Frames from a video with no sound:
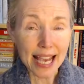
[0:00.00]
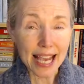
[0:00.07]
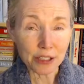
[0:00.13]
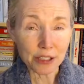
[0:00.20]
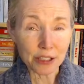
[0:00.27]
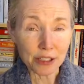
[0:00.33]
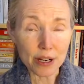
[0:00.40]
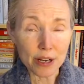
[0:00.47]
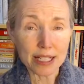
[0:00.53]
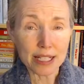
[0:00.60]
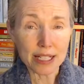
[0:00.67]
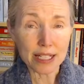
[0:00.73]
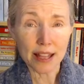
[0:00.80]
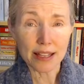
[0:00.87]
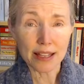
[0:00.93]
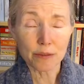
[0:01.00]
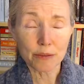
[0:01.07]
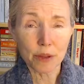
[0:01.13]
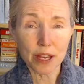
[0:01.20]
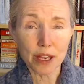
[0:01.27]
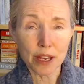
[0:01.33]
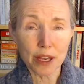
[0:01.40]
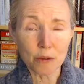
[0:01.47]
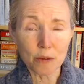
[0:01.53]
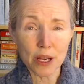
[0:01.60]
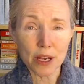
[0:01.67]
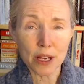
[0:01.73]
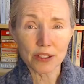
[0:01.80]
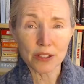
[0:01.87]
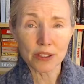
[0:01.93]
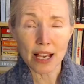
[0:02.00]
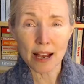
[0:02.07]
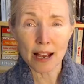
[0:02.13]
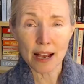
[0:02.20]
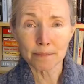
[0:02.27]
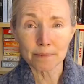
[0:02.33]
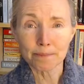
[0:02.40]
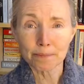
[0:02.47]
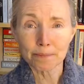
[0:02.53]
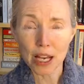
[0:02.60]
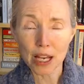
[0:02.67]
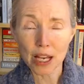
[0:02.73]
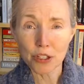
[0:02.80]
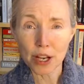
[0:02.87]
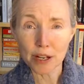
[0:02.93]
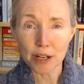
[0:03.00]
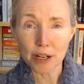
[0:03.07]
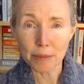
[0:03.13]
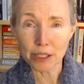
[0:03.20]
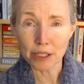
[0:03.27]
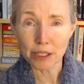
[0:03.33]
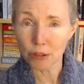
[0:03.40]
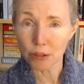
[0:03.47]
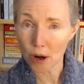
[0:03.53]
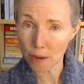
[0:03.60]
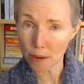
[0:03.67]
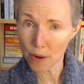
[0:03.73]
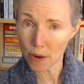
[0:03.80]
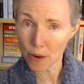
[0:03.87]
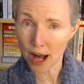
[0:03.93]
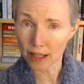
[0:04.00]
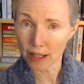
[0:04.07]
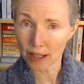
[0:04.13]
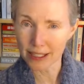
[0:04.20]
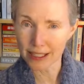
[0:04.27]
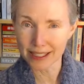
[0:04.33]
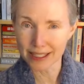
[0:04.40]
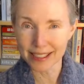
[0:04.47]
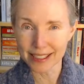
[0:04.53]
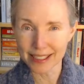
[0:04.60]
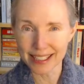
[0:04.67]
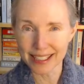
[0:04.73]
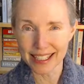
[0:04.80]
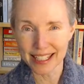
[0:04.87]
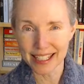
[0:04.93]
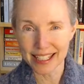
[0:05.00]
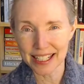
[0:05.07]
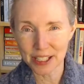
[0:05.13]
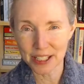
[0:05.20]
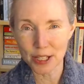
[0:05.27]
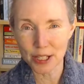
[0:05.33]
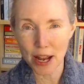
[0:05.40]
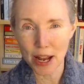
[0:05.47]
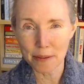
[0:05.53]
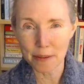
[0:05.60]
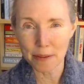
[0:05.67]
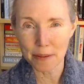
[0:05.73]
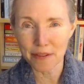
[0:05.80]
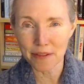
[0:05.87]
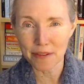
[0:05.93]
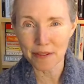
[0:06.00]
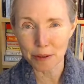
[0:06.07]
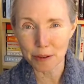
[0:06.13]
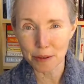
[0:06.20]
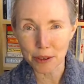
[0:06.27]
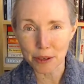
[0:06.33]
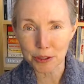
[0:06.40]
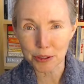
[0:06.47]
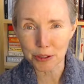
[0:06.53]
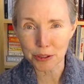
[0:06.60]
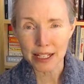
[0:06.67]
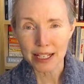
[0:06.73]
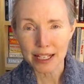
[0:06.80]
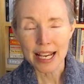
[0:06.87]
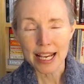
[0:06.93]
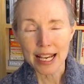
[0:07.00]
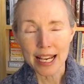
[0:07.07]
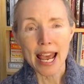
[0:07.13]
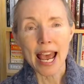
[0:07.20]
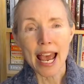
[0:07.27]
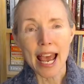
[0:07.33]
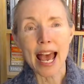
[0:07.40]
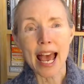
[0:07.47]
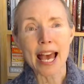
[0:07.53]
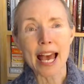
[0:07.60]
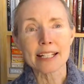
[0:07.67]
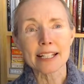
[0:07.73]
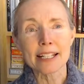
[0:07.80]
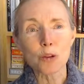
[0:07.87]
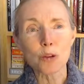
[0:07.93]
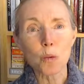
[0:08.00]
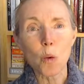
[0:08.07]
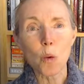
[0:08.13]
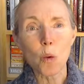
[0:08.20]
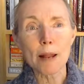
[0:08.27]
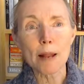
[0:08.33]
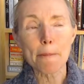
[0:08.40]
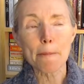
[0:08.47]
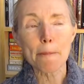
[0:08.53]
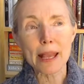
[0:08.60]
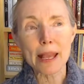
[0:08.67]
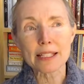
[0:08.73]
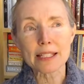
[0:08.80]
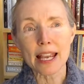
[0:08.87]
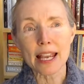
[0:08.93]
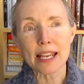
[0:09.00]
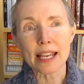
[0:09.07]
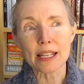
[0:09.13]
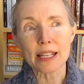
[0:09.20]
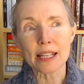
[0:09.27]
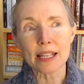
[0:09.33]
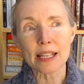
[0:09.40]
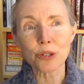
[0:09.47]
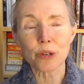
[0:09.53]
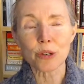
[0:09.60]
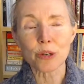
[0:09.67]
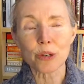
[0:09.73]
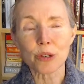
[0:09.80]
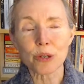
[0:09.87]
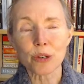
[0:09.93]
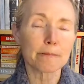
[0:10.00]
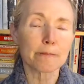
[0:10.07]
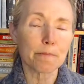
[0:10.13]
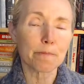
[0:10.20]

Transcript: Drogheda, there was a gentleman, Cromwell. He's not in my favorite books, but And what they say in history is